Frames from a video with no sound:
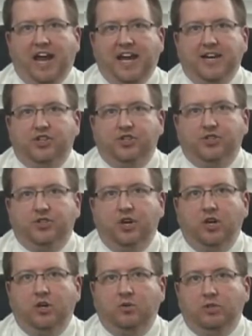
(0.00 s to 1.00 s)
ages,
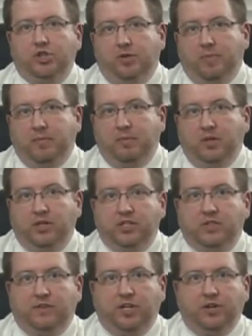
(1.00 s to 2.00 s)
which could be
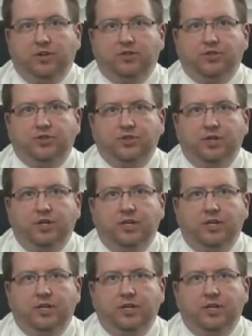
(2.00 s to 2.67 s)
millions of years.